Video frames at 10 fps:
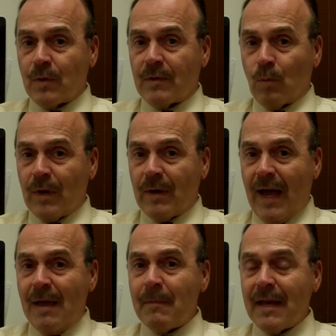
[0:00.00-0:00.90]
When
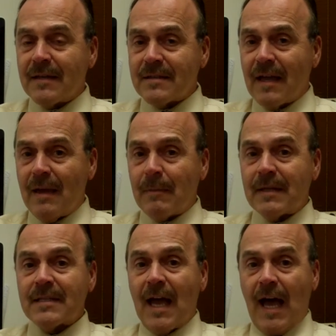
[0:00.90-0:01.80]
I make
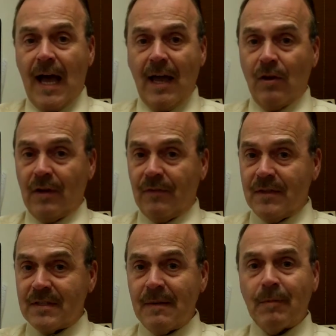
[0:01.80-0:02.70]
assignments, I look at
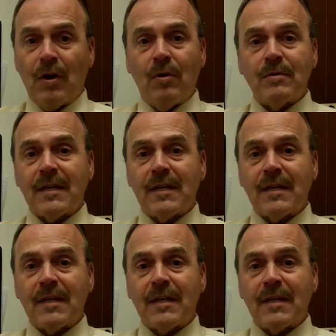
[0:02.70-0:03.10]
the zip codes.